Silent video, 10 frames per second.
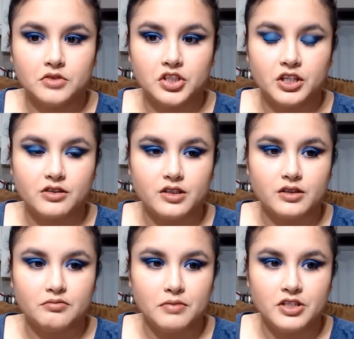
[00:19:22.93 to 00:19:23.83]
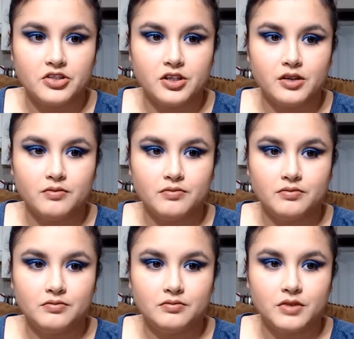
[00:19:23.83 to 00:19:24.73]
She doesn't mention
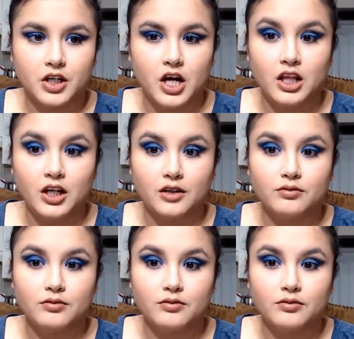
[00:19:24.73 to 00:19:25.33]
the color.